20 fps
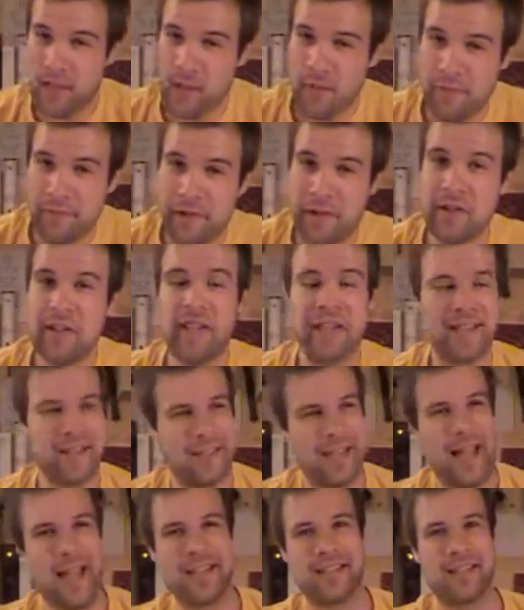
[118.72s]
very
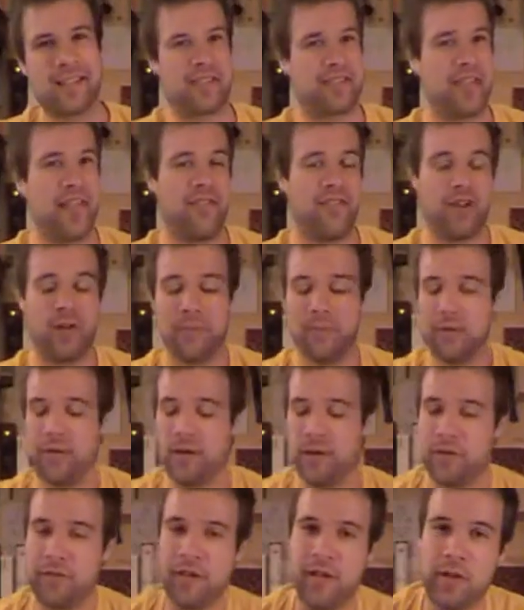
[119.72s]
classic Sauvignon
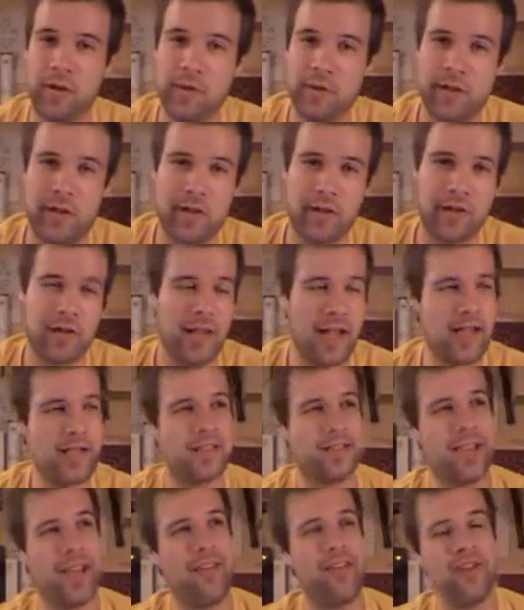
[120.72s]
Blanc thing going on.
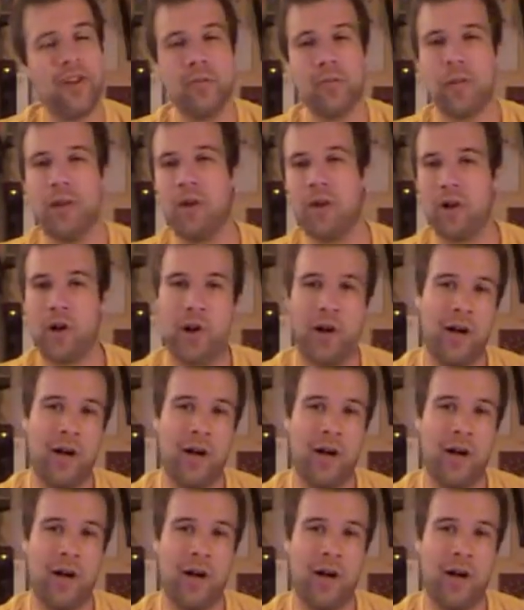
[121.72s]
Sauvignon Blanc